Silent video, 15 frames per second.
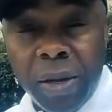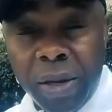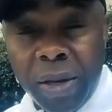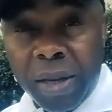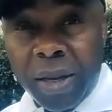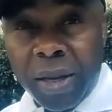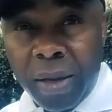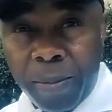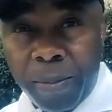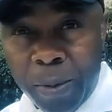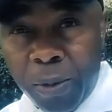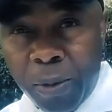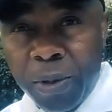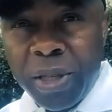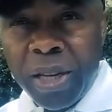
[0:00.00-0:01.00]
the key
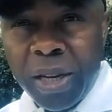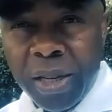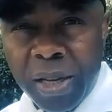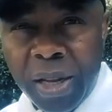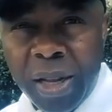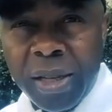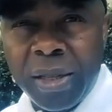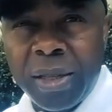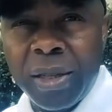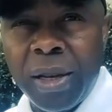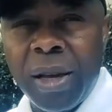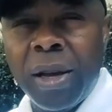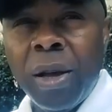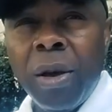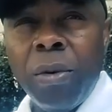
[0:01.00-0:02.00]
project
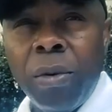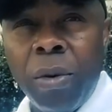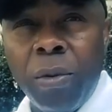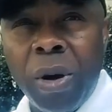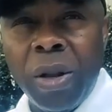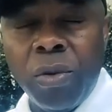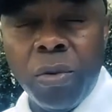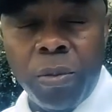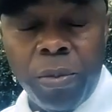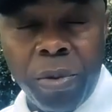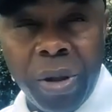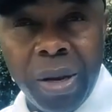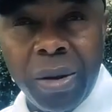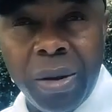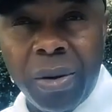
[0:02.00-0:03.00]
that we want to
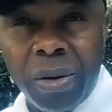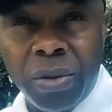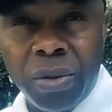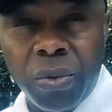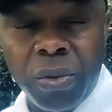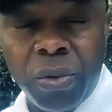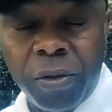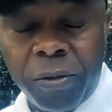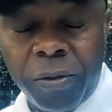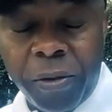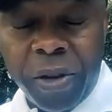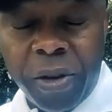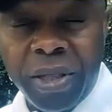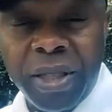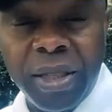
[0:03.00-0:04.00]
build also the
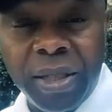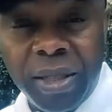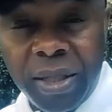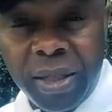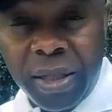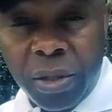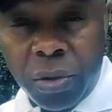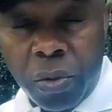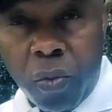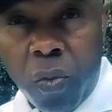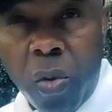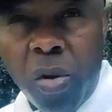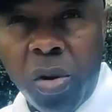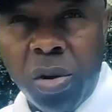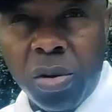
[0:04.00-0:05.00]
first city in the
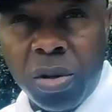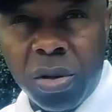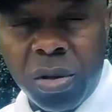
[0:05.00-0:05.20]
world.